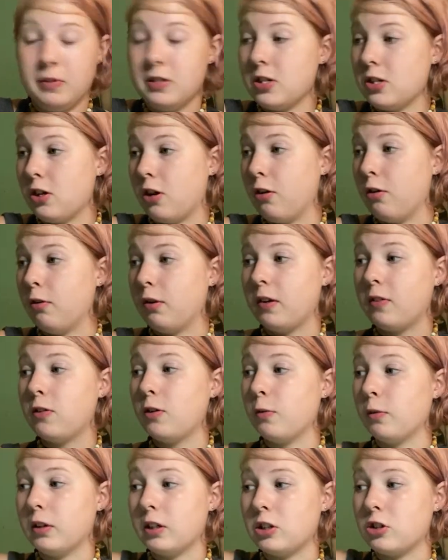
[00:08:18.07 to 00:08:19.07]
So if
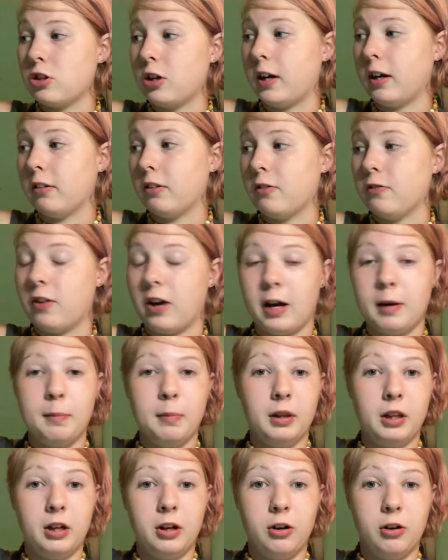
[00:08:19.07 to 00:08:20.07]
you want to try out the Five
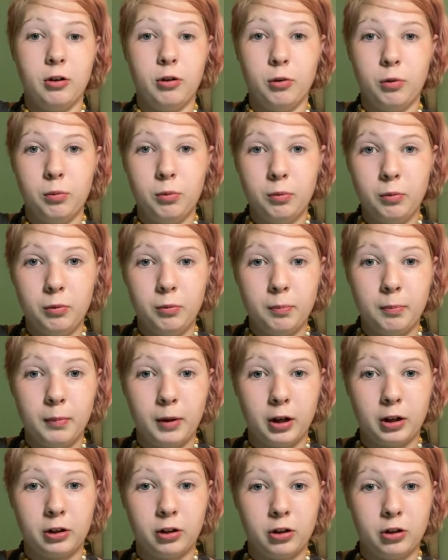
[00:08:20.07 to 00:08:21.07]
Below
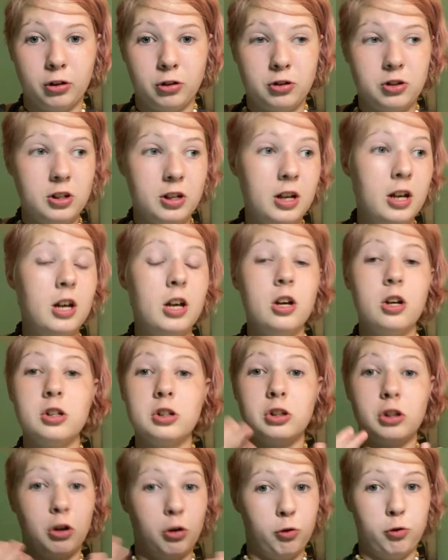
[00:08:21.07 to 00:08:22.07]
markers,
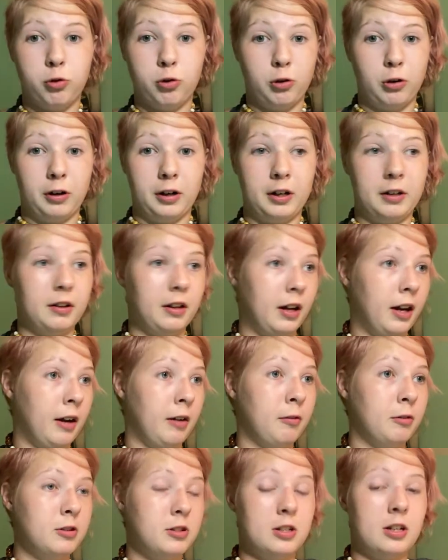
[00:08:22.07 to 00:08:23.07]
go for it.
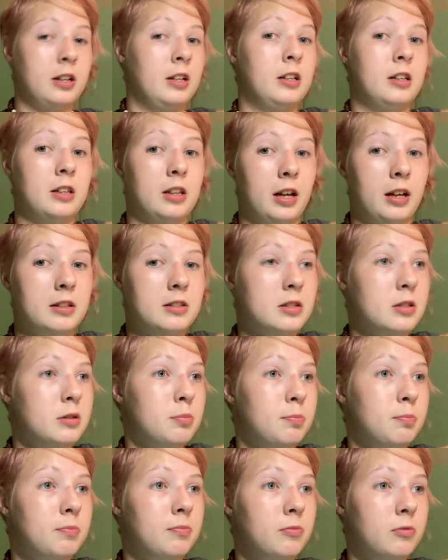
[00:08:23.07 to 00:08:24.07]
I would say
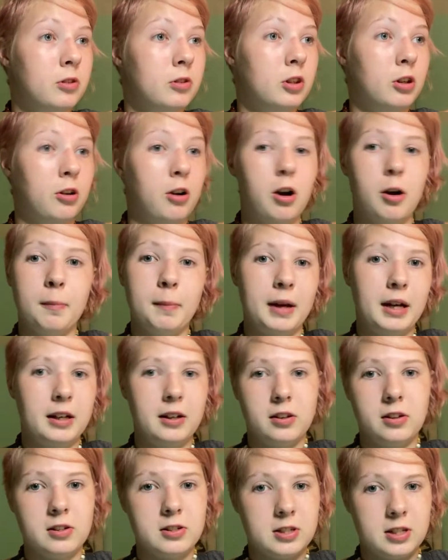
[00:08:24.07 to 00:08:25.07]
they're all made
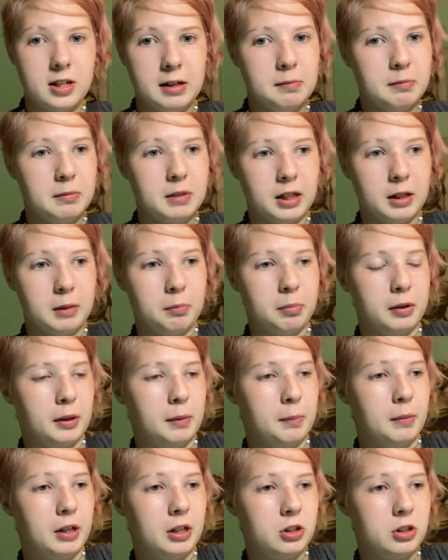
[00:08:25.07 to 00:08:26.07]
of the same thing pretty
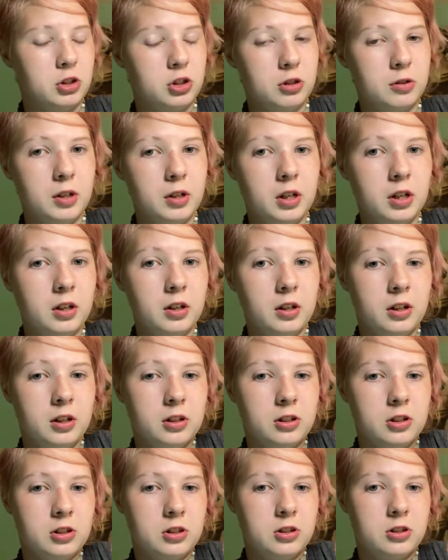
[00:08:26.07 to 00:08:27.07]
much.
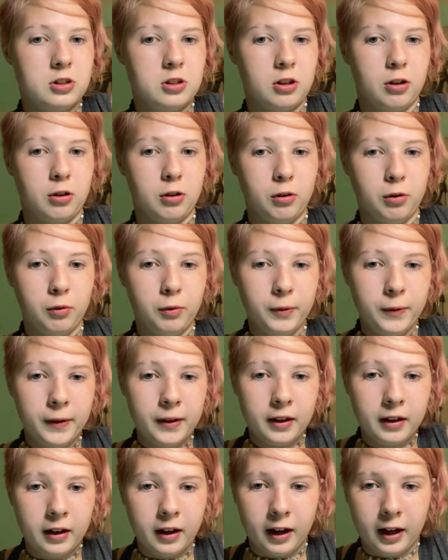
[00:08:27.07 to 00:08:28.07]
So,
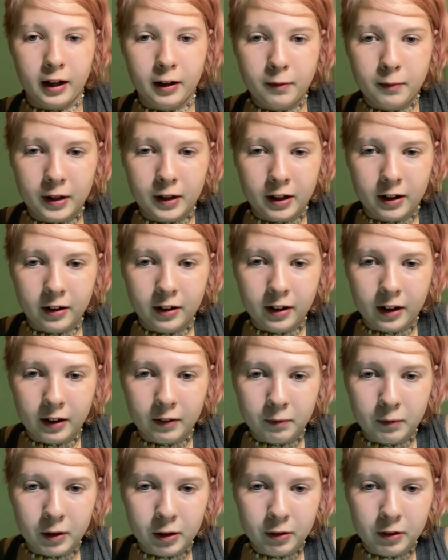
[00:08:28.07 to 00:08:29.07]
hi, I'm here.
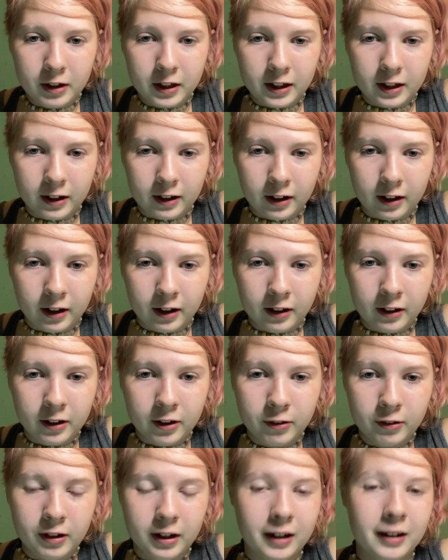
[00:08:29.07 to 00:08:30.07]
I'm new here. Are
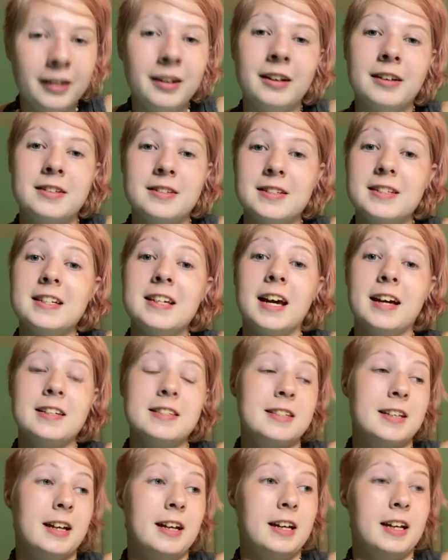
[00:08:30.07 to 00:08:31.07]
you an artist?
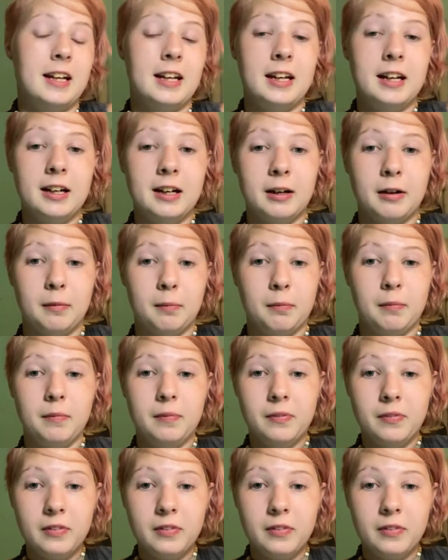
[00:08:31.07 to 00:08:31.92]
Yes, I am.